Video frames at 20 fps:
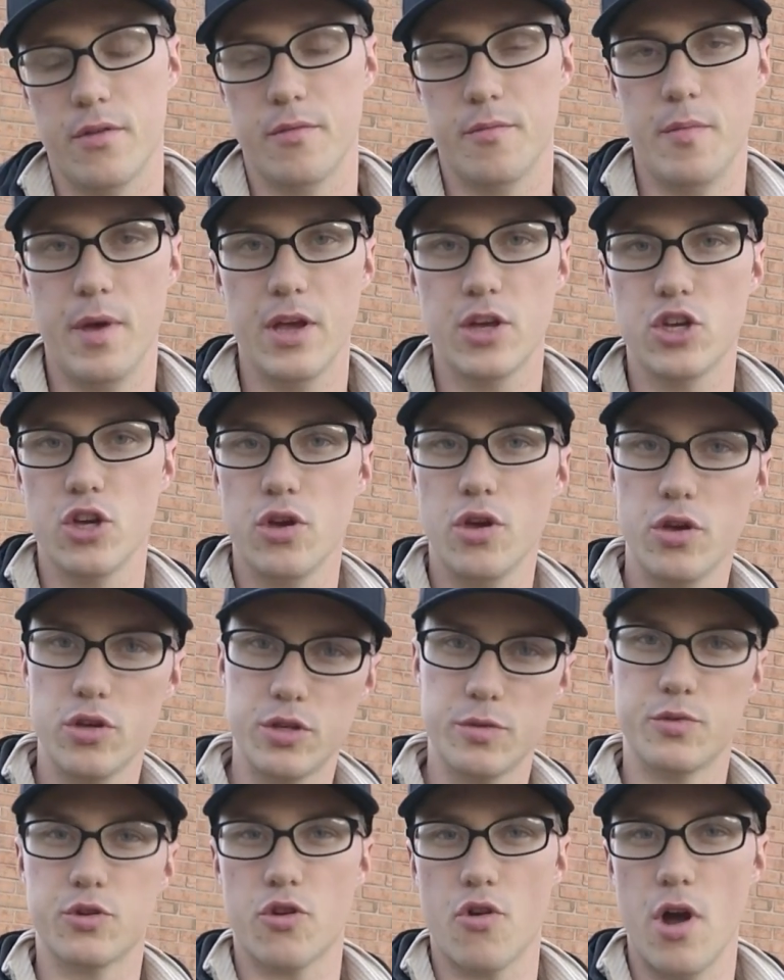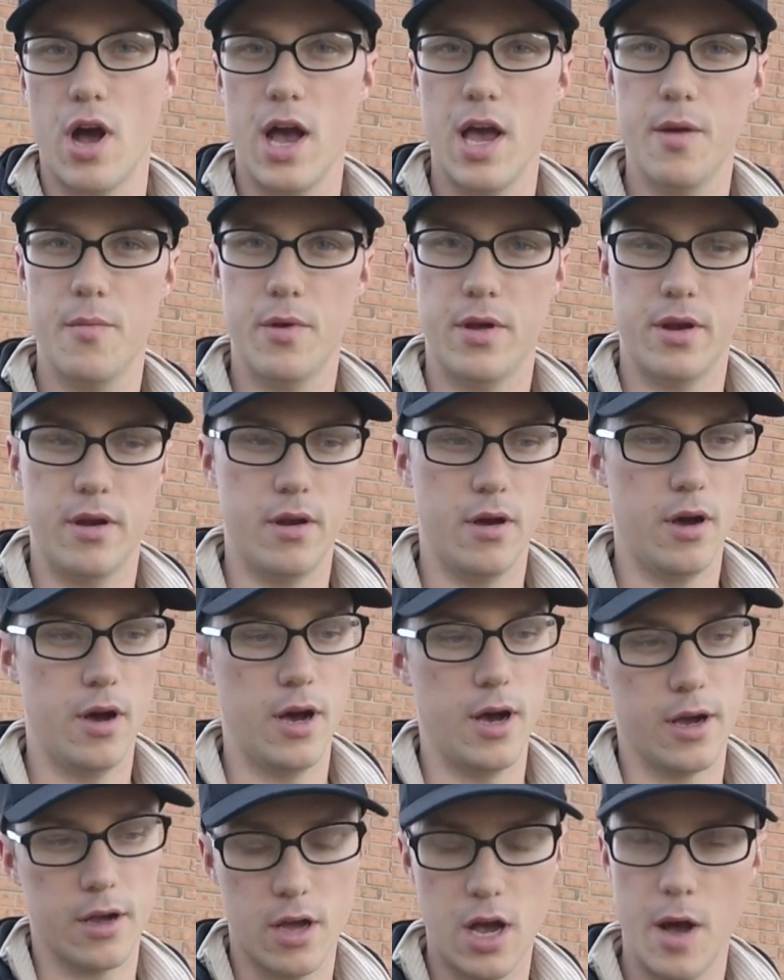Make sure you subscribe and
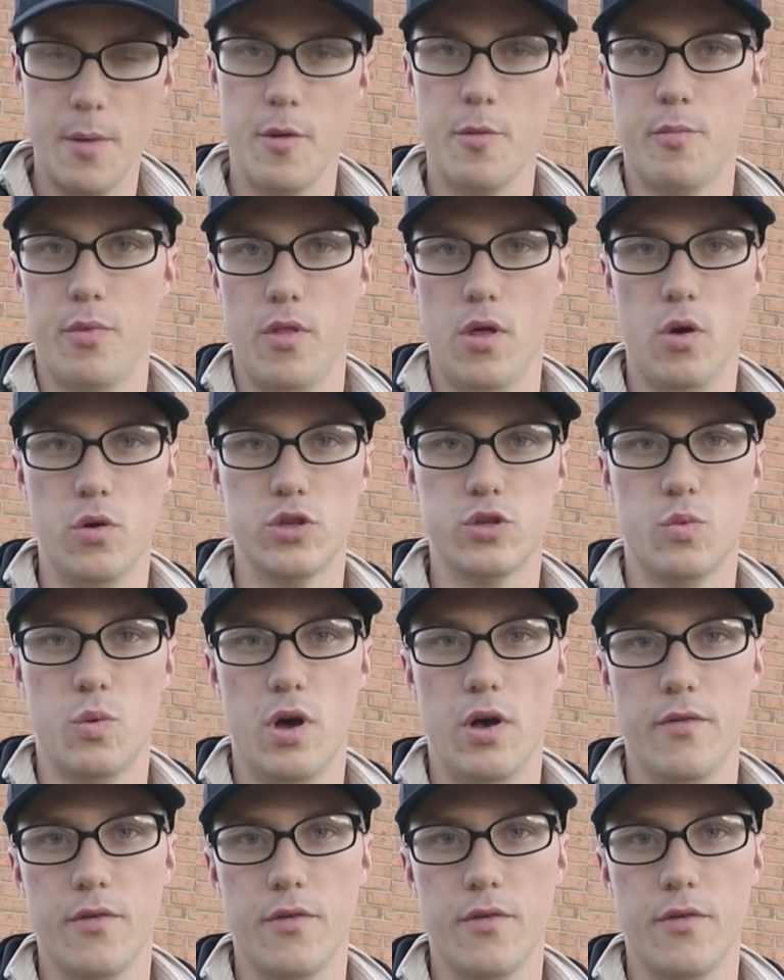comment below as well